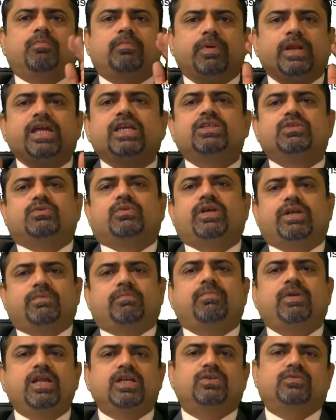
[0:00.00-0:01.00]
please
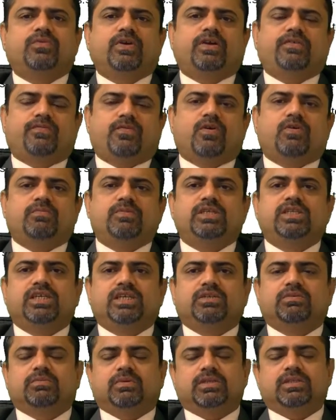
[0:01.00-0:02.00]
wait for me
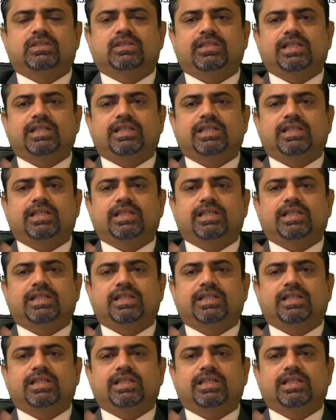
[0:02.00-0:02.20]
6 months.